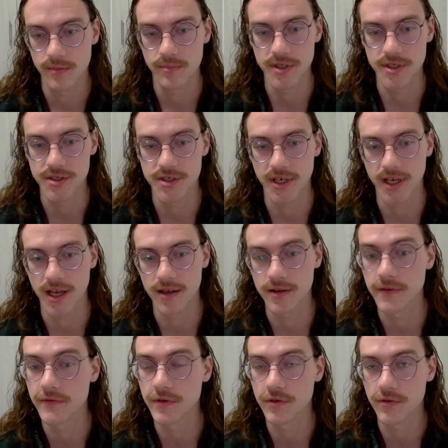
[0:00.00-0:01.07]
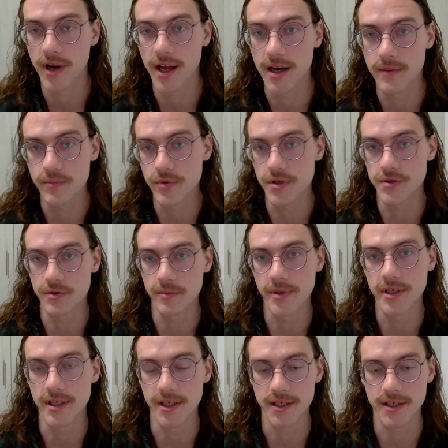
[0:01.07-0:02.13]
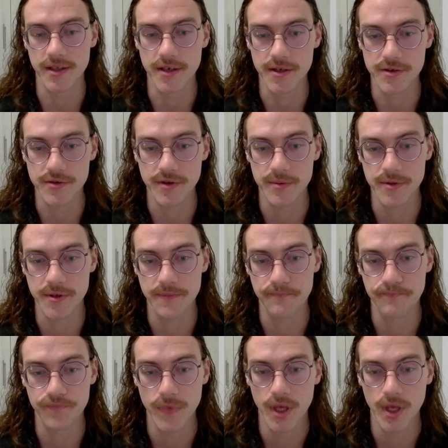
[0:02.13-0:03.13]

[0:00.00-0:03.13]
please check out the full write-up, which will be linked in the description.